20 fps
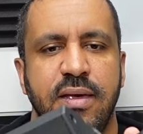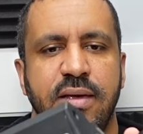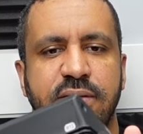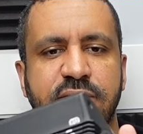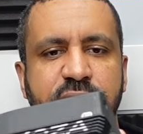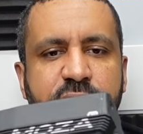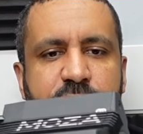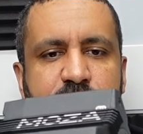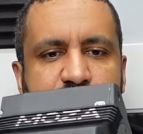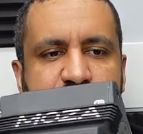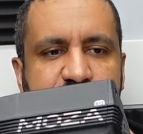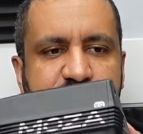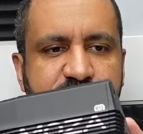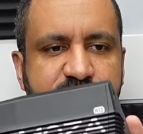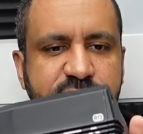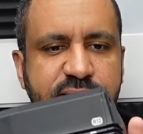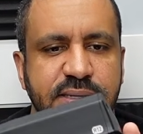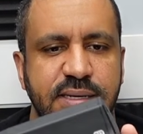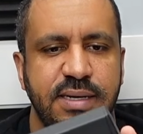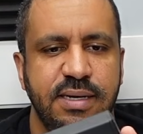So
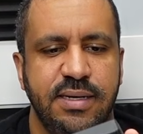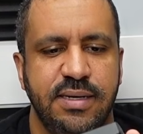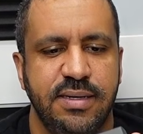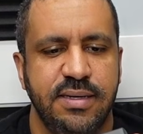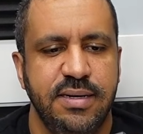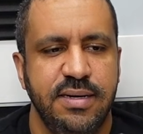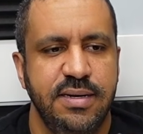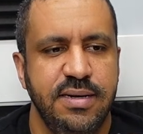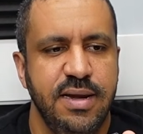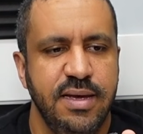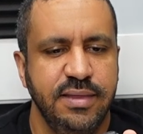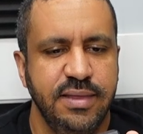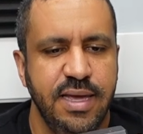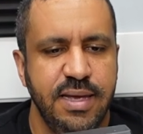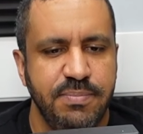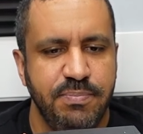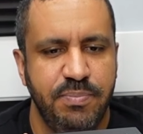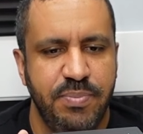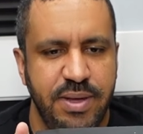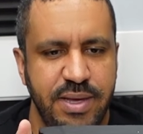it's not
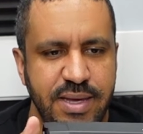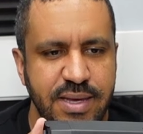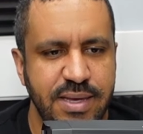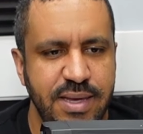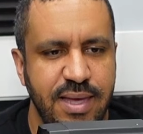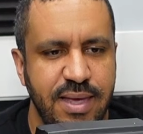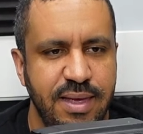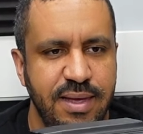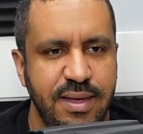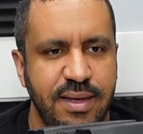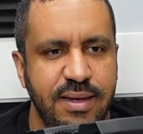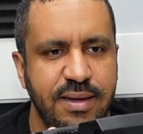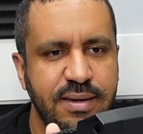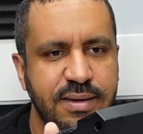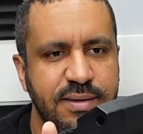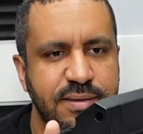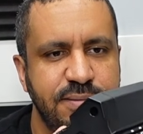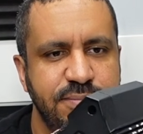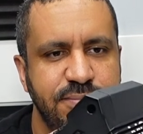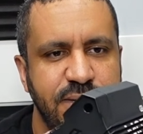that big.
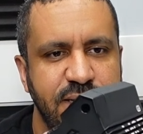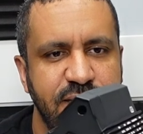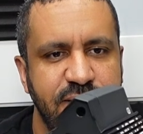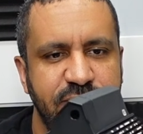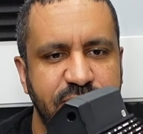I'm